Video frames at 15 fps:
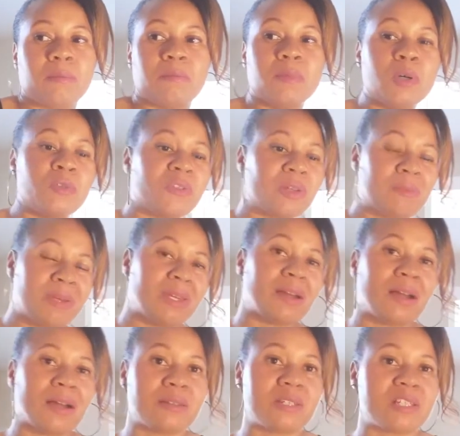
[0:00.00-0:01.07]
Moving
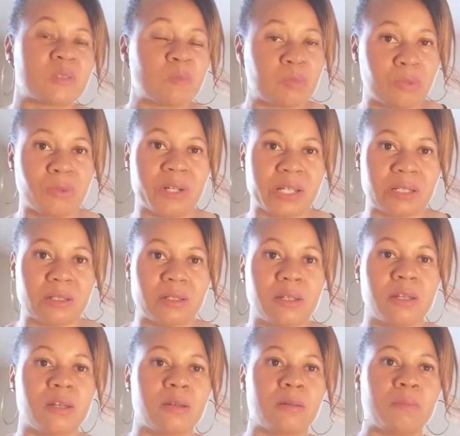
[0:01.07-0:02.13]
beyond this point,
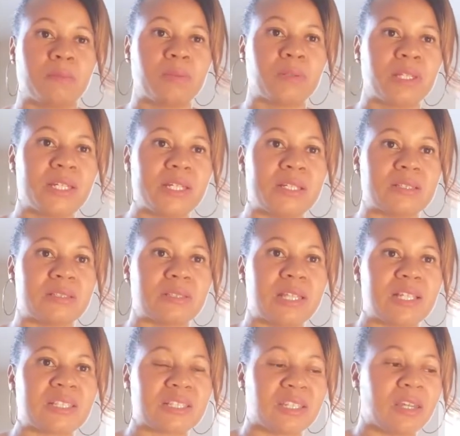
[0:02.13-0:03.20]
please
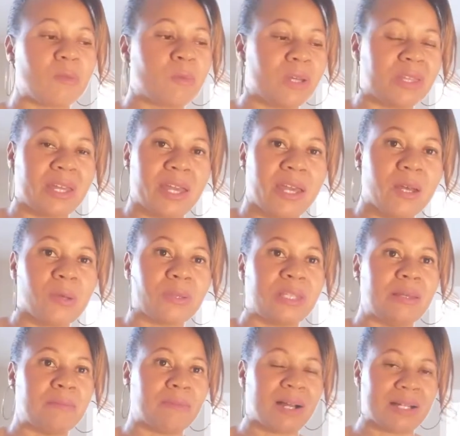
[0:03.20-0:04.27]
let's get with
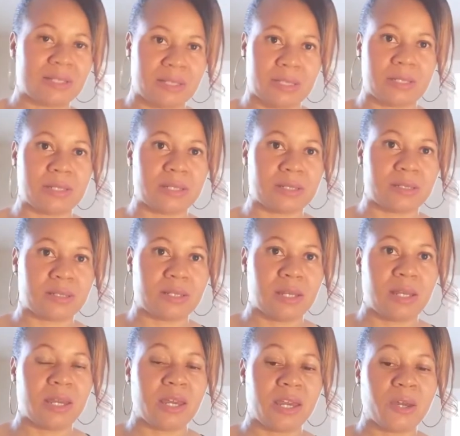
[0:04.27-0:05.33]
healthy mindedness,
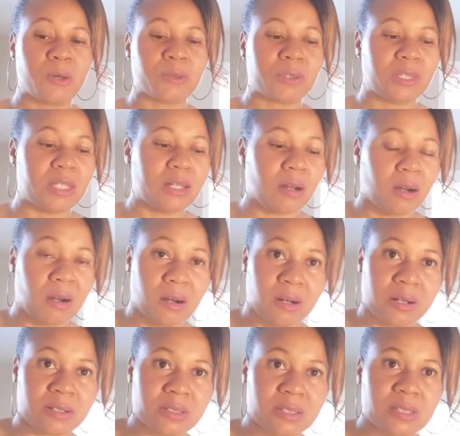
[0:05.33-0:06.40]
healthy
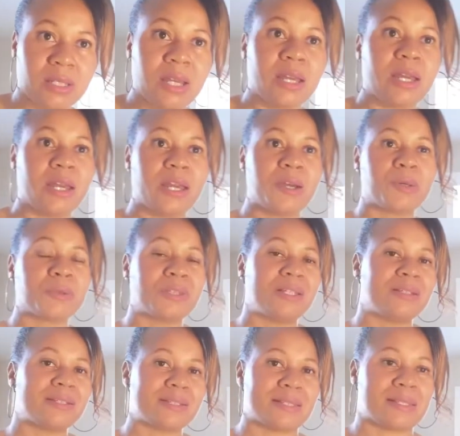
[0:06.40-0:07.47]
hearts,
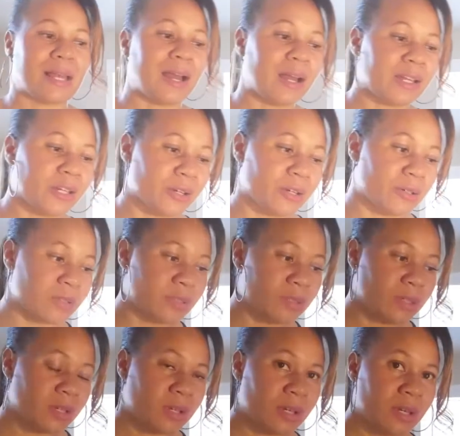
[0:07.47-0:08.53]
healthy
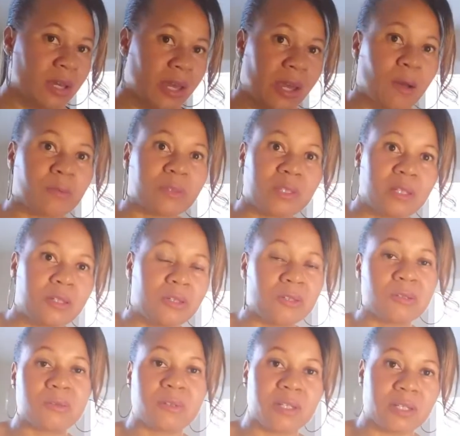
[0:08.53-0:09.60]
desires, healthy
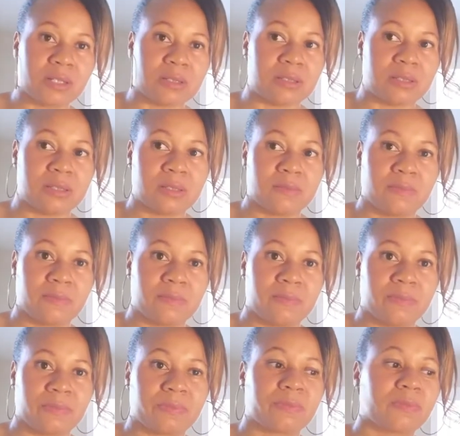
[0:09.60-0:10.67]
unions,
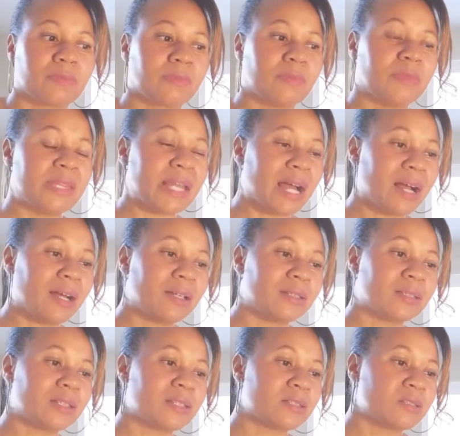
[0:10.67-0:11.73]

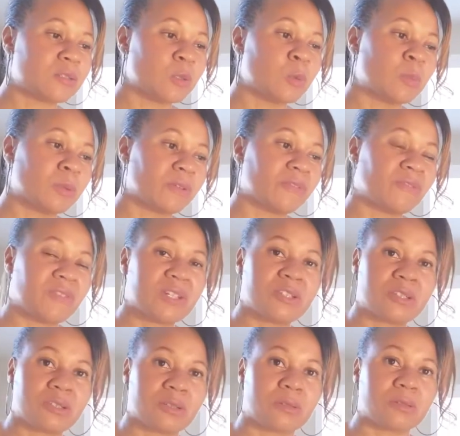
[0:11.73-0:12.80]
not this
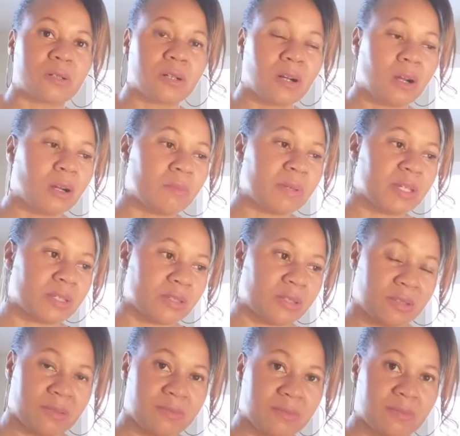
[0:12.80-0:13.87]
superficial
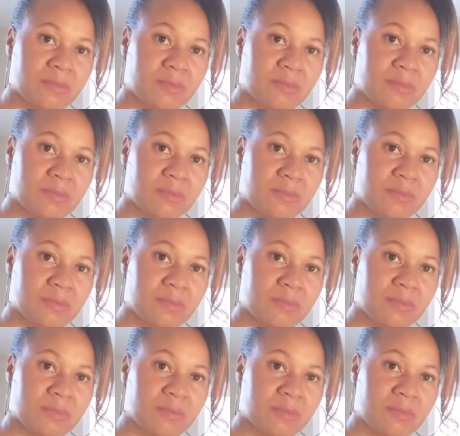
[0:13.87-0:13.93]
garbage.